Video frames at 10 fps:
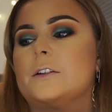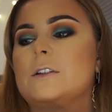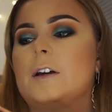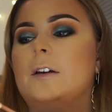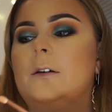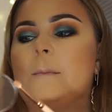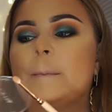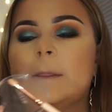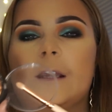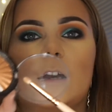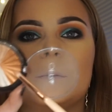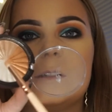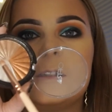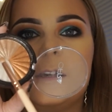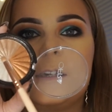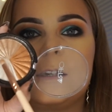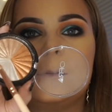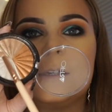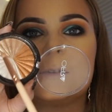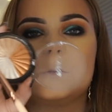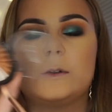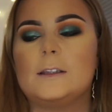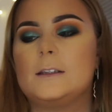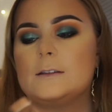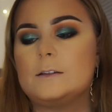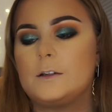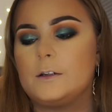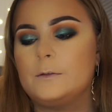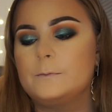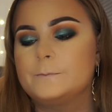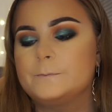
So I'm just like going to mix between these two.